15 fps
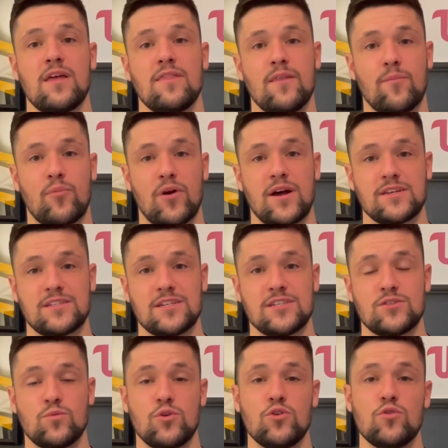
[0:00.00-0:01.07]
the
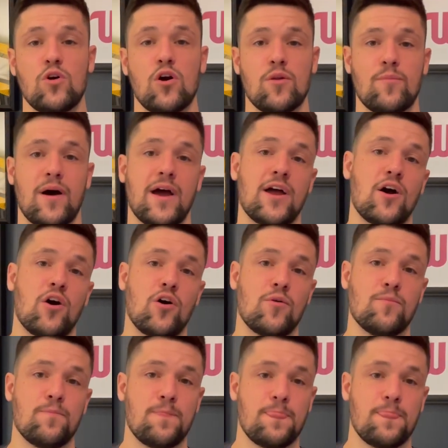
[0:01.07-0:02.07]
process when you go to buy a home.